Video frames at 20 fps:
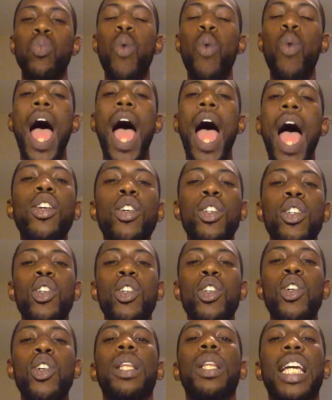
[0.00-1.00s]
Why do
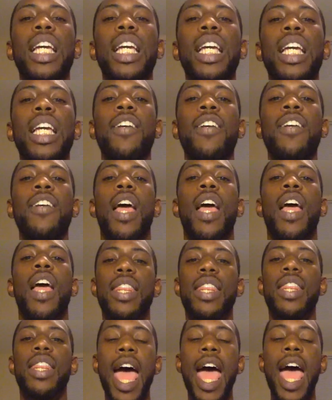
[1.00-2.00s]
you believe
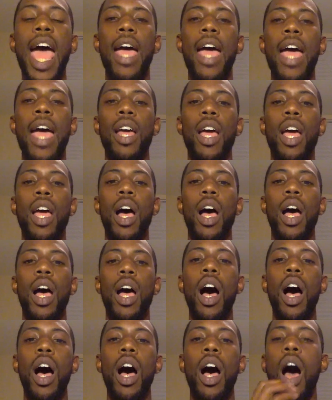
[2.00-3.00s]
that
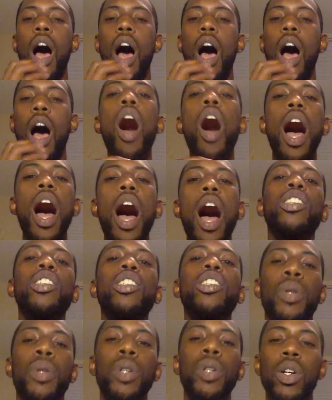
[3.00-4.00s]
all
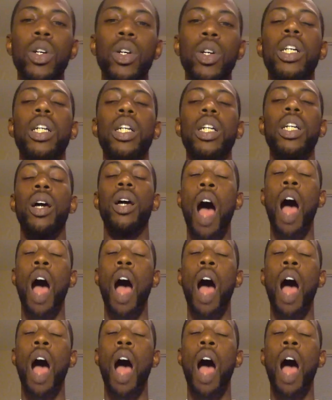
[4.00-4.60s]
entrepreneurs,